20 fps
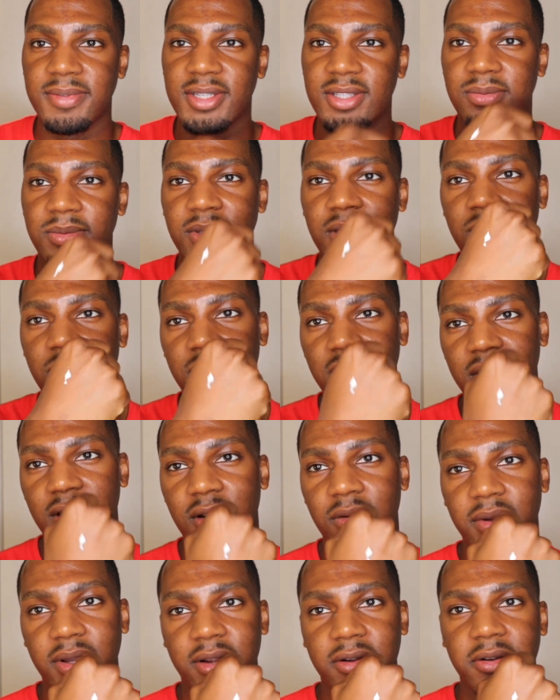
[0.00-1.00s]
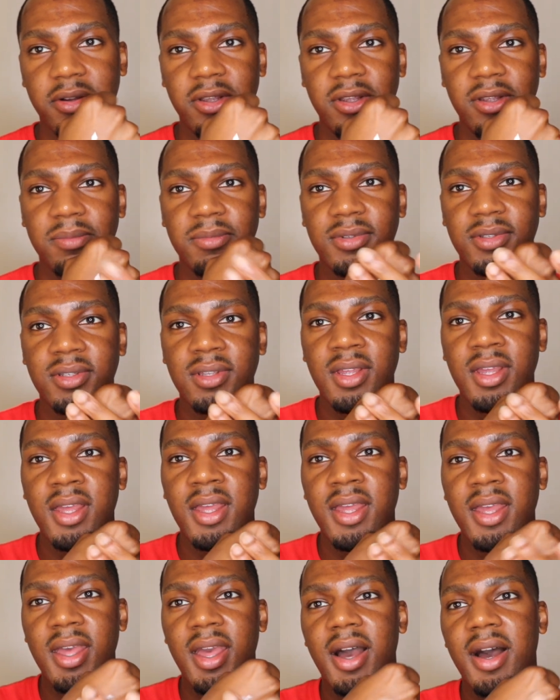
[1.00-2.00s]
that's when you want to go with creams.
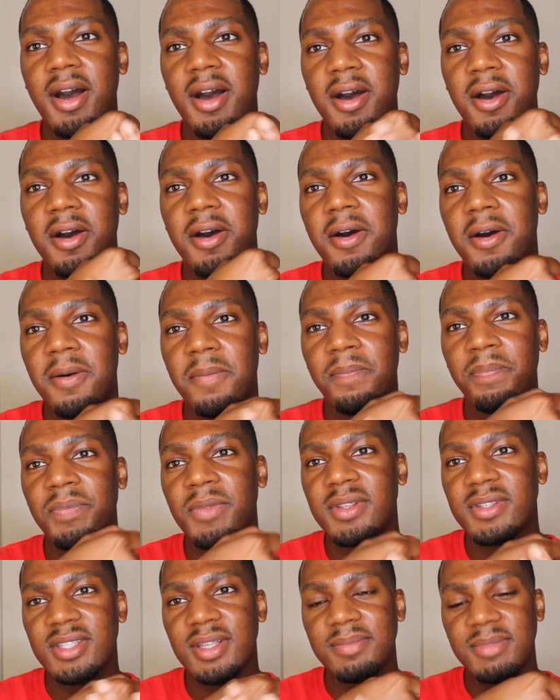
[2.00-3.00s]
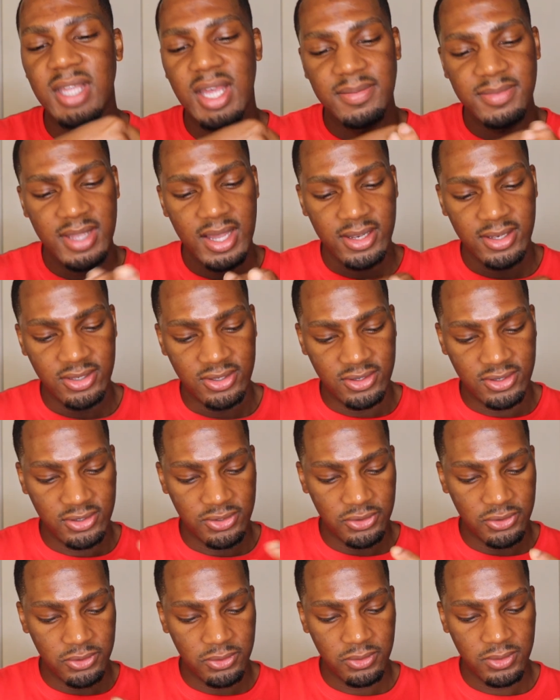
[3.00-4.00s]
Sometimes I
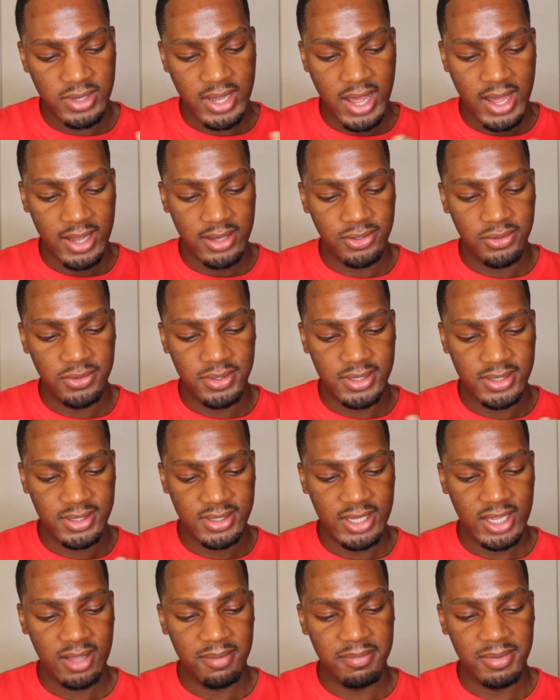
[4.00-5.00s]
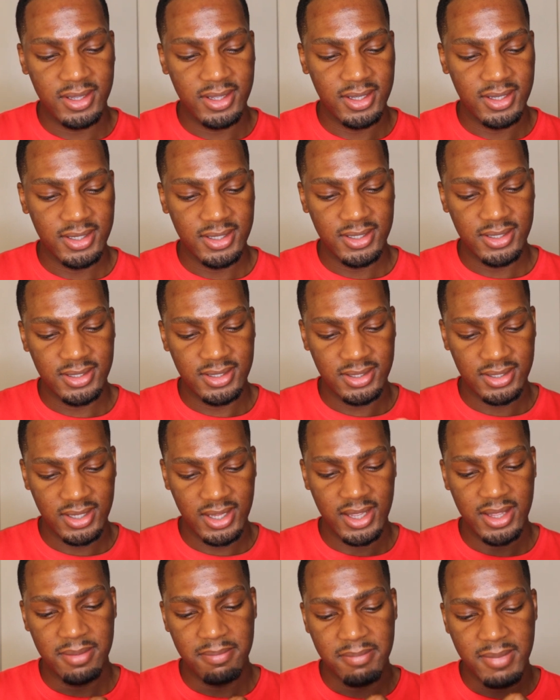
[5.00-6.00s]
do not do this step because
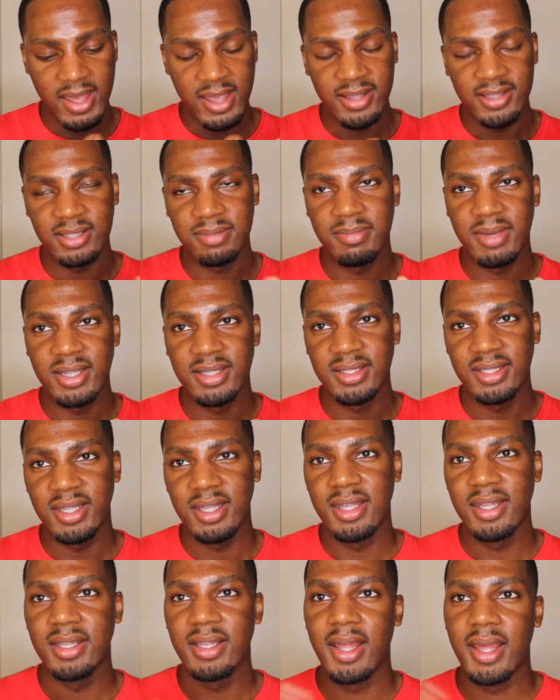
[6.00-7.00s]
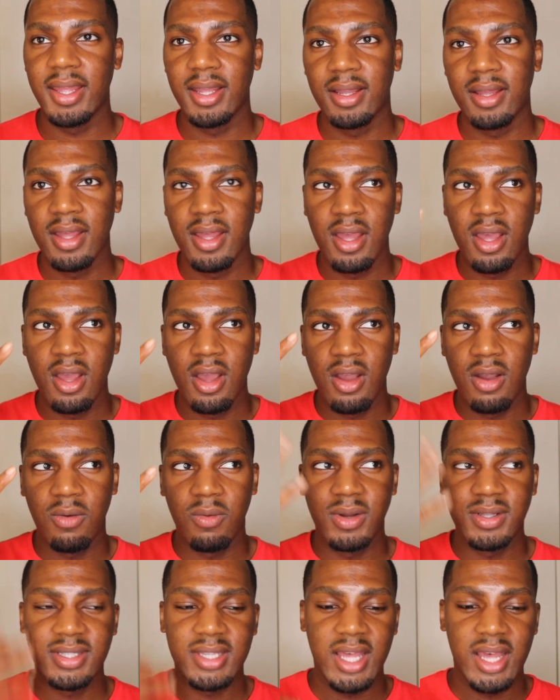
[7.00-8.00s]
it makes my skin like,
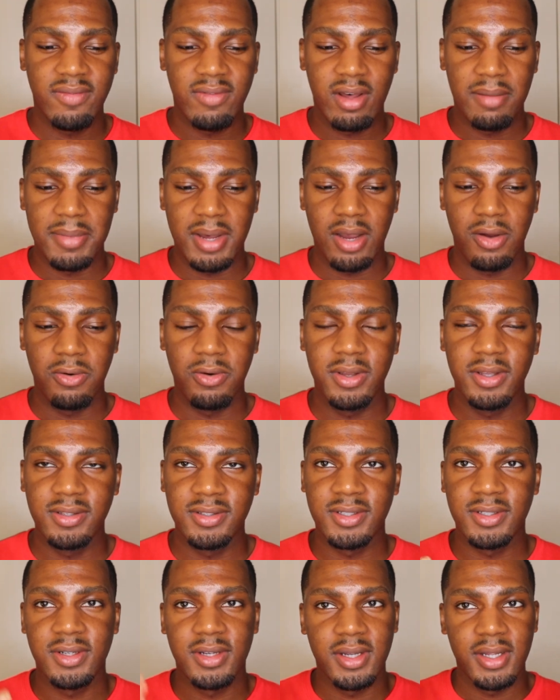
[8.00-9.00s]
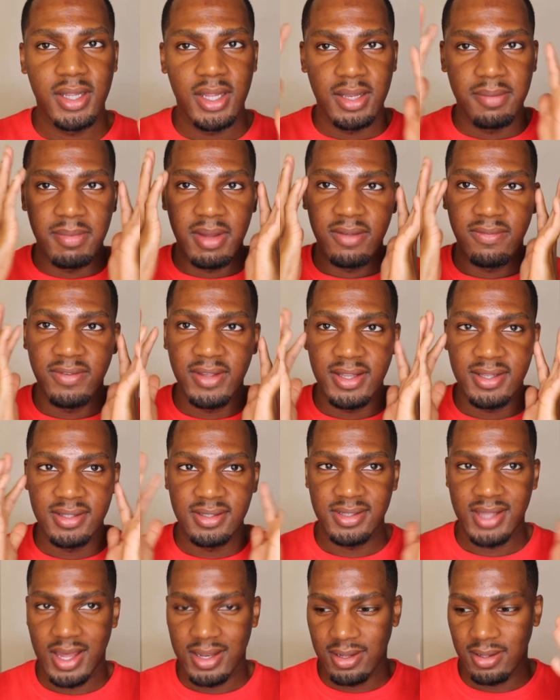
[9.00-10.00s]
once I have all my oils on and my face
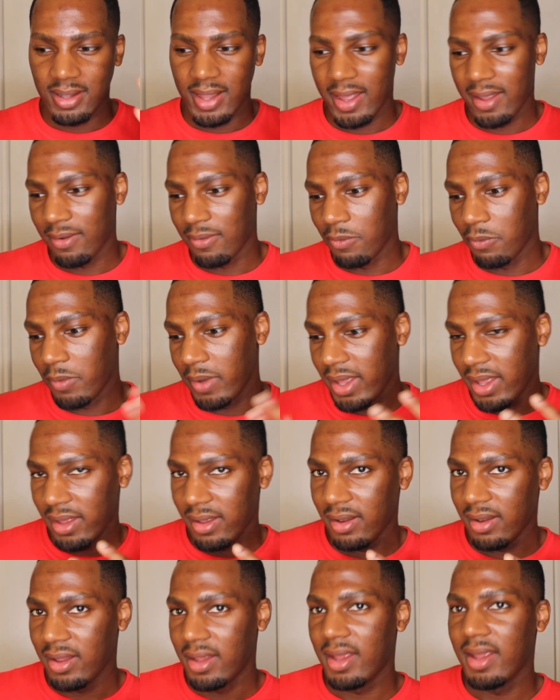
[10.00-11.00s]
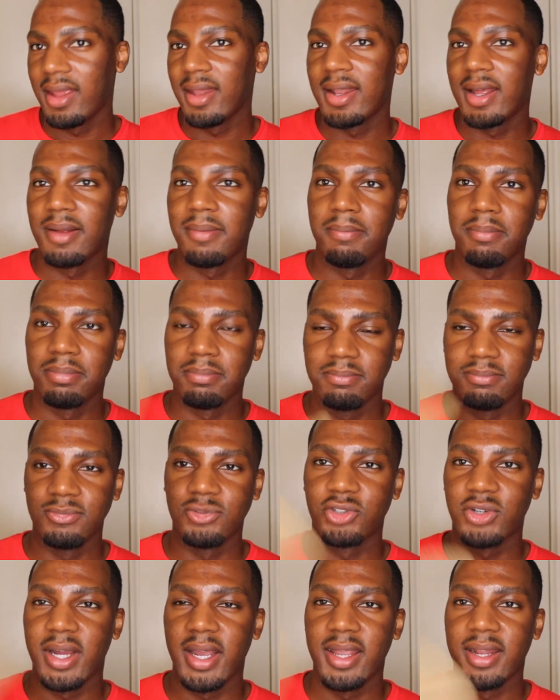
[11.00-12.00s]
is kind of like wet and I
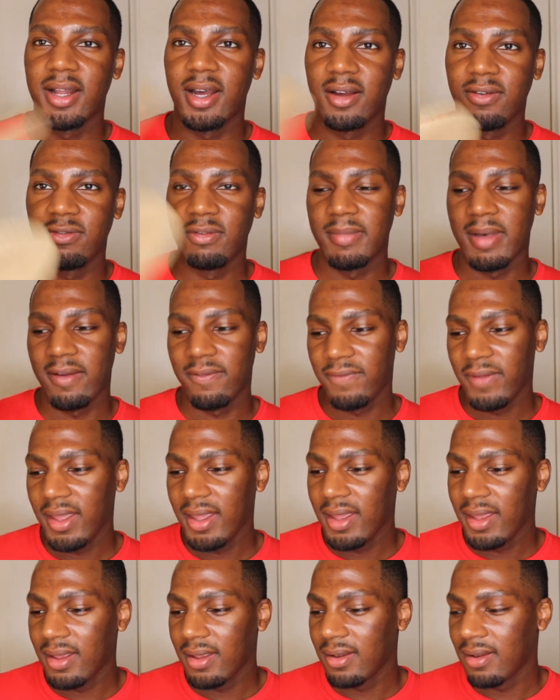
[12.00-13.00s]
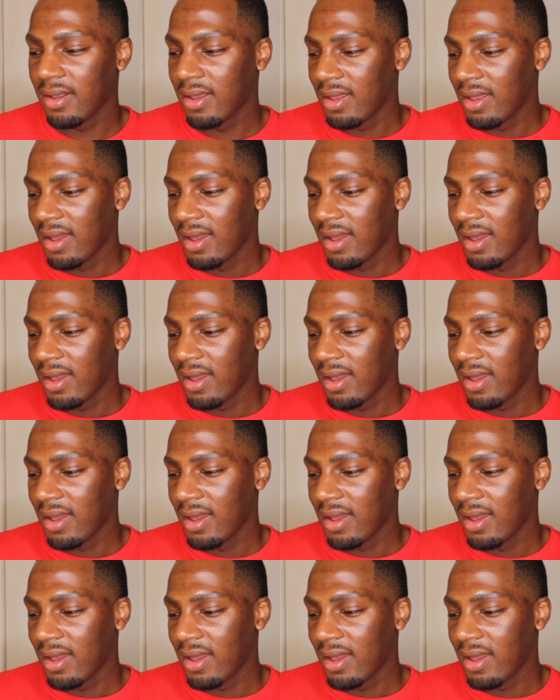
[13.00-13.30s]
dry it off with my fan,